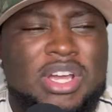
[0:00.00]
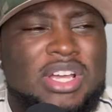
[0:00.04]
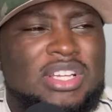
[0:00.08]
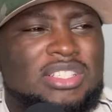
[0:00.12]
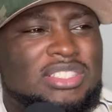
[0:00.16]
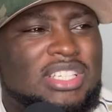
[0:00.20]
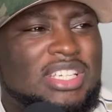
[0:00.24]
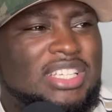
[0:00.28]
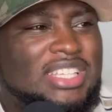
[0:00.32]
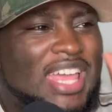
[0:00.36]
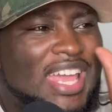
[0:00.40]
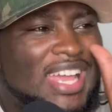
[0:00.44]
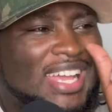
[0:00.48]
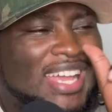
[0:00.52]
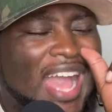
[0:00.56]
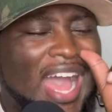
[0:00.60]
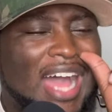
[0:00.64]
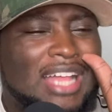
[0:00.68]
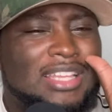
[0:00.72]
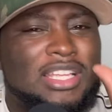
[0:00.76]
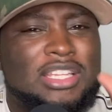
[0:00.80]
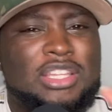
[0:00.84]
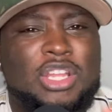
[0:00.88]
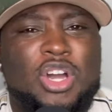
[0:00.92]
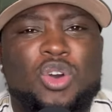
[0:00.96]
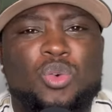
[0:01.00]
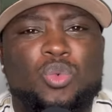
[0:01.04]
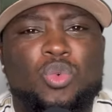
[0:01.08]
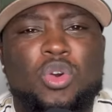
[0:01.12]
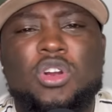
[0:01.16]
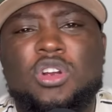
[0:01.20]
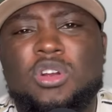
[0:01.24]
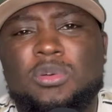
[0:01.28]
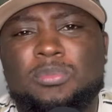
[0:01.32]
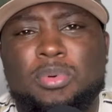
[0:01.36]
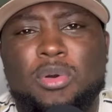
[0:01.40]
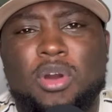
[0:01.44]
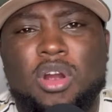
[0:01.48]
See, they got the don't
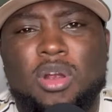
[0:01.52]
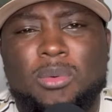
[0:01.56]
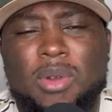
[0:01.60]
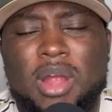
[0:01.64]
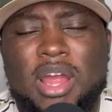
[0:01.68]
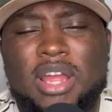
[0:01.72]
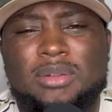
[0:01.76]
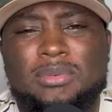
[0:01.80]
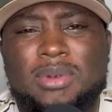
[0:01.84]
worry part right,